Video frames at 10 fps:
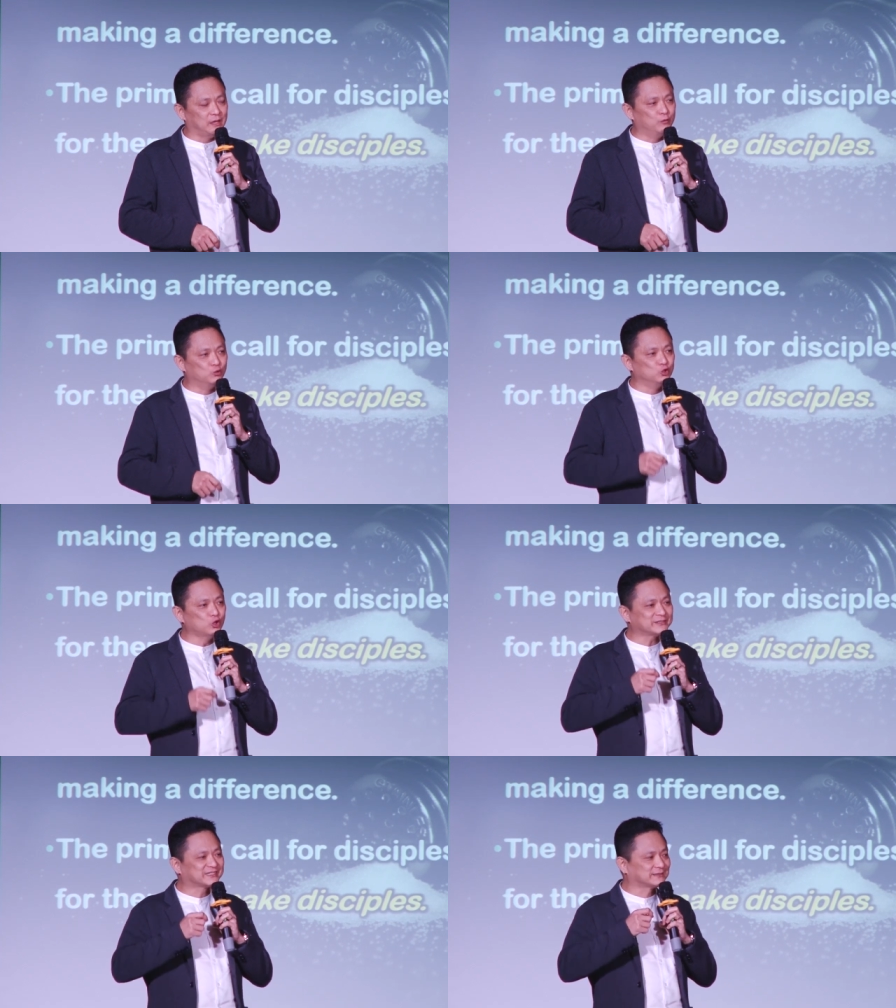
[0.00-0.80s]
If you do
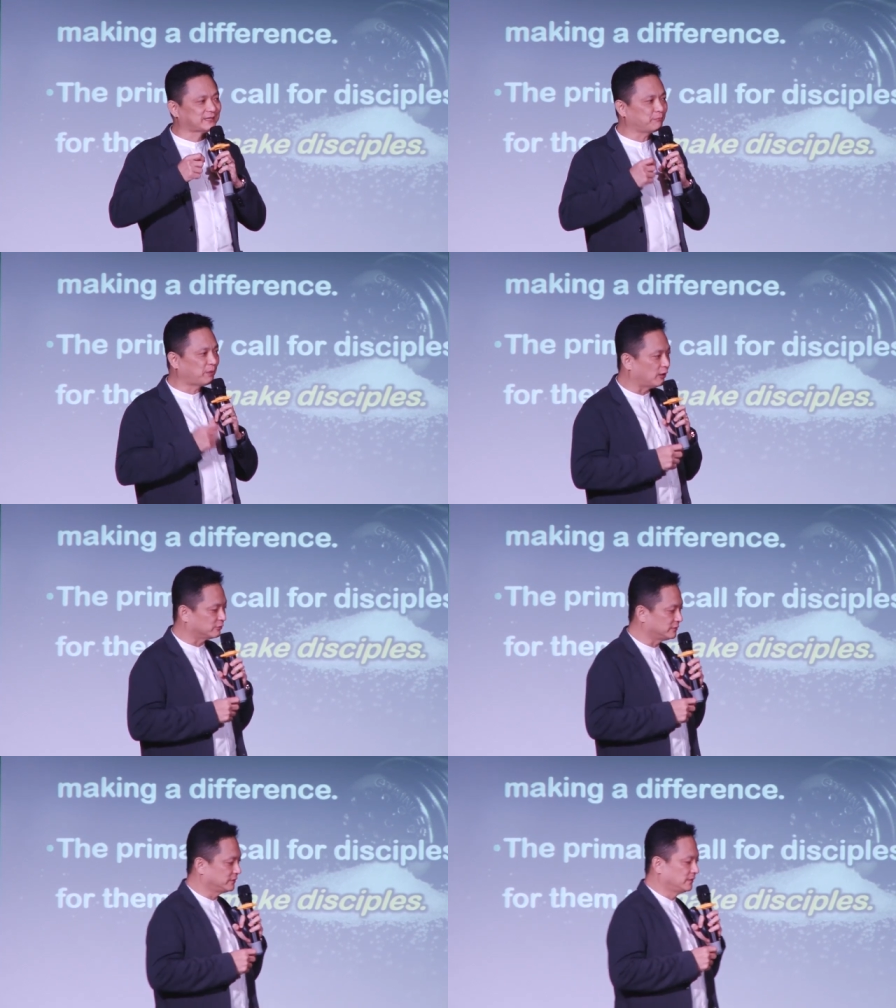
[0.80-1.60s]
not step
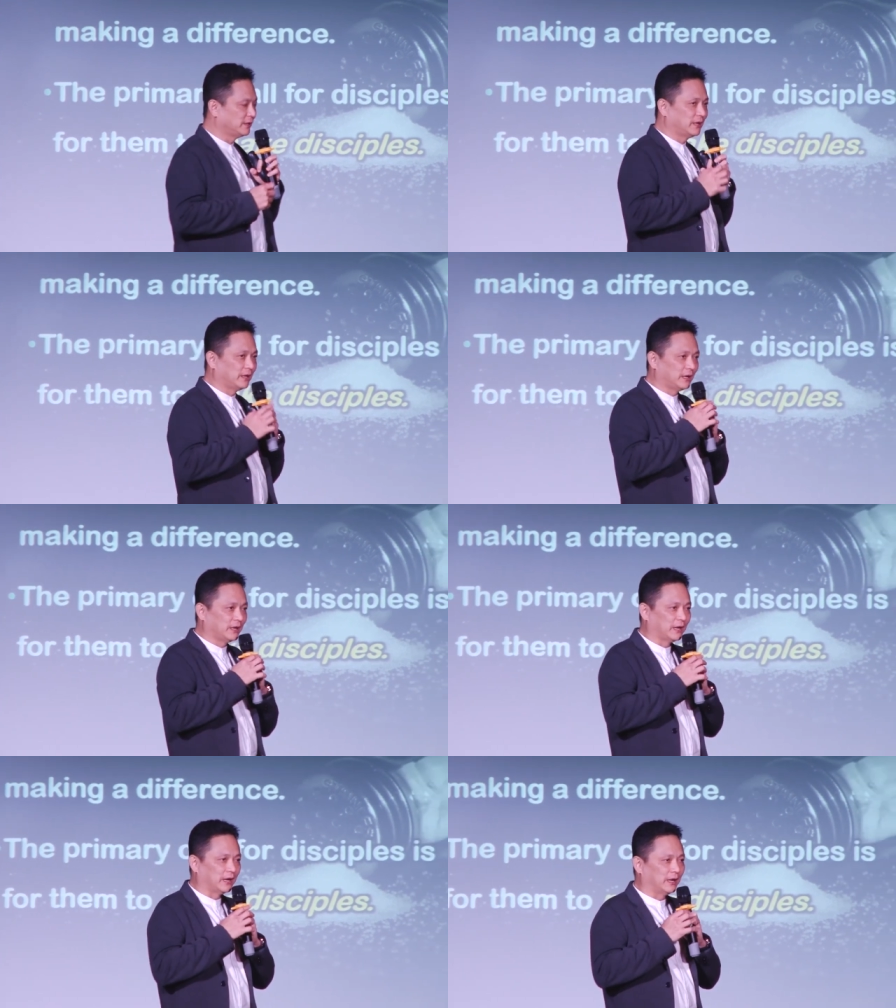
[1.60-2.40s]
out
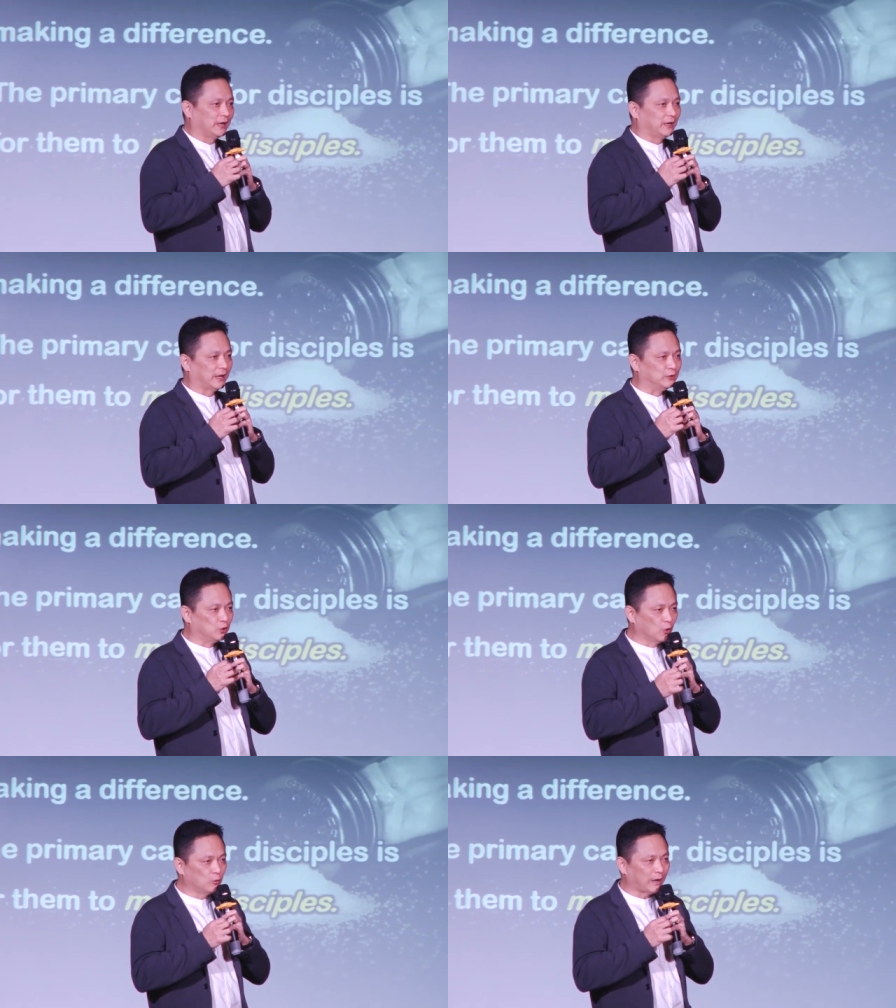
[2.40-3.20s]

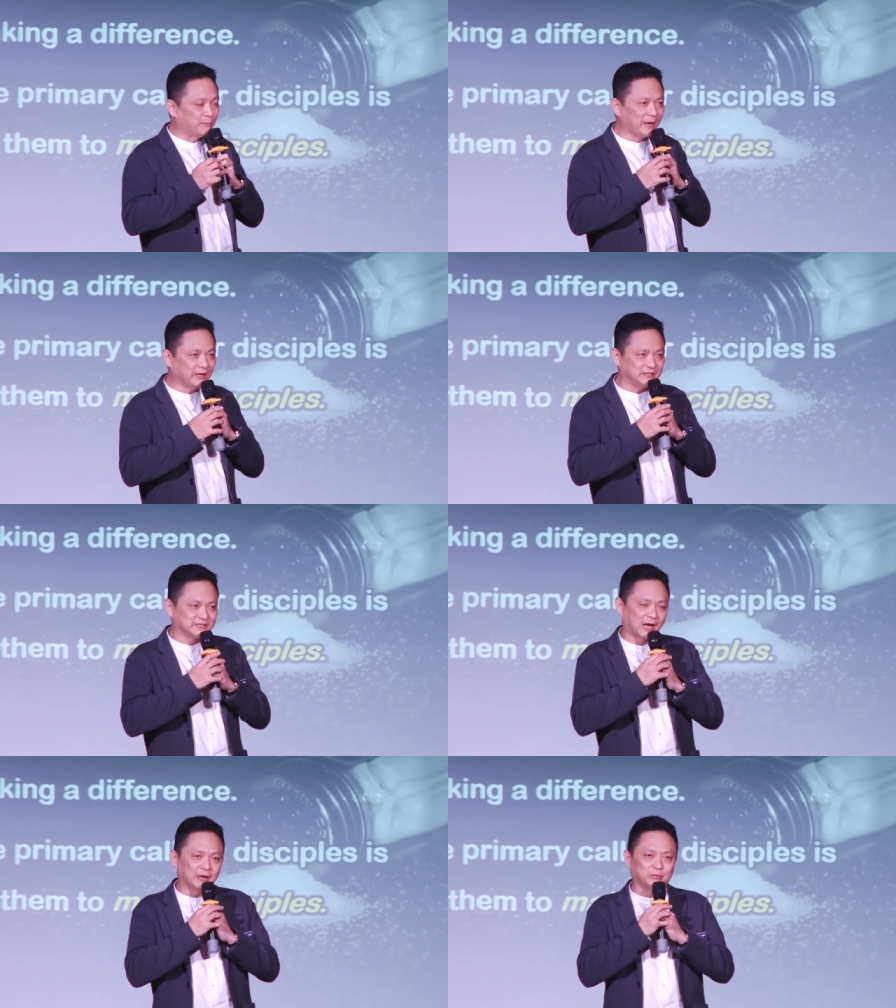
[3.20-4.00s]
and go and make
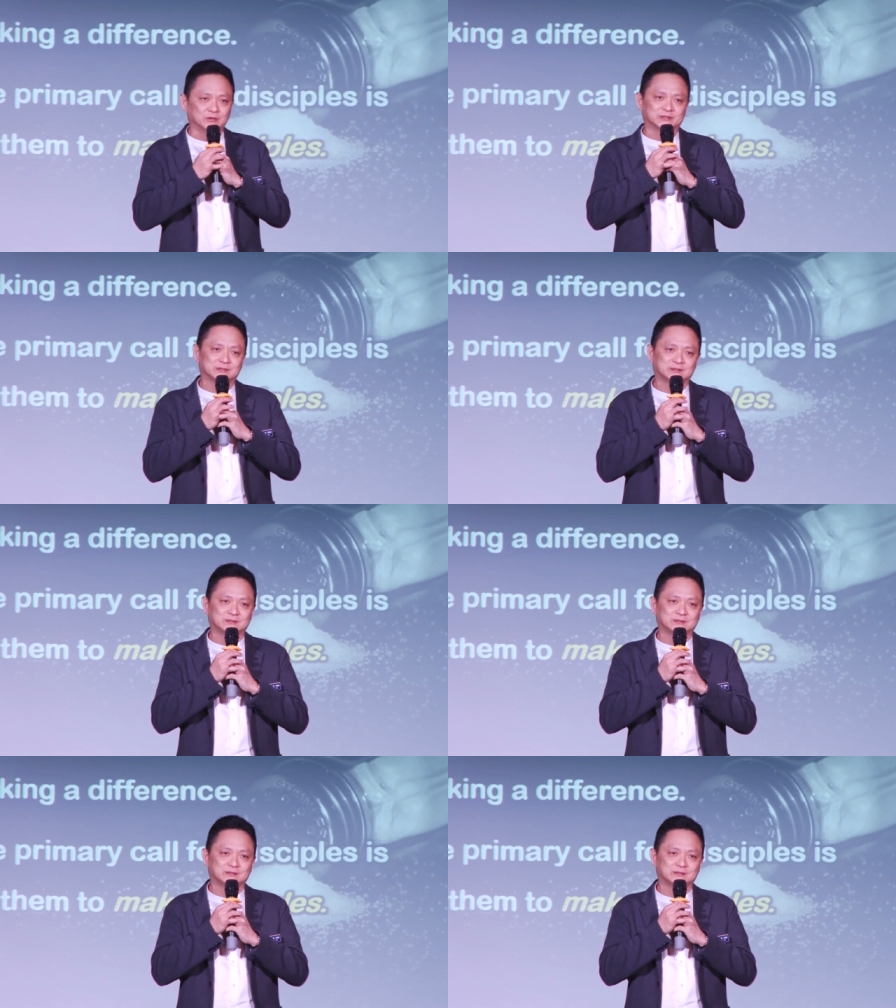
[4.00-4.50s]
disciples,